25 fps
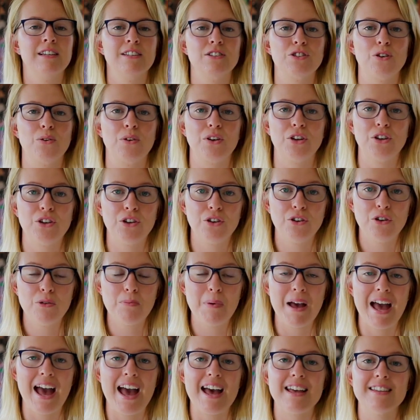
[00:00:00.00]
So a
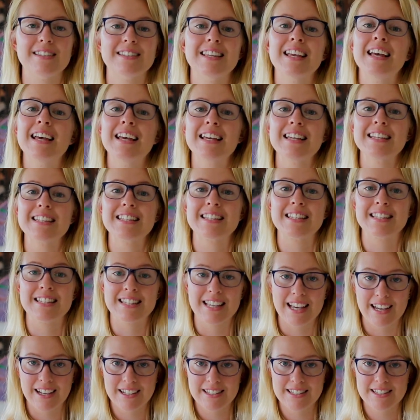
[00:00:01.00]
cube has
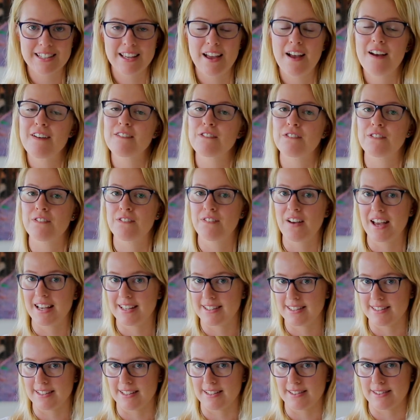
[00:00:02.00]
six
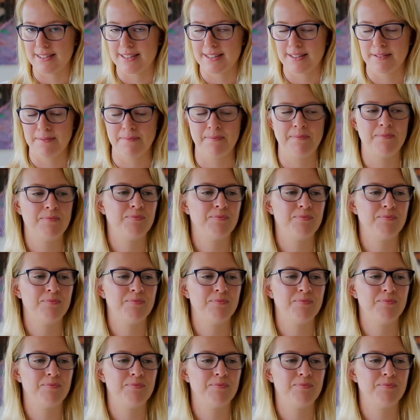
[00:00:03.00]
faces.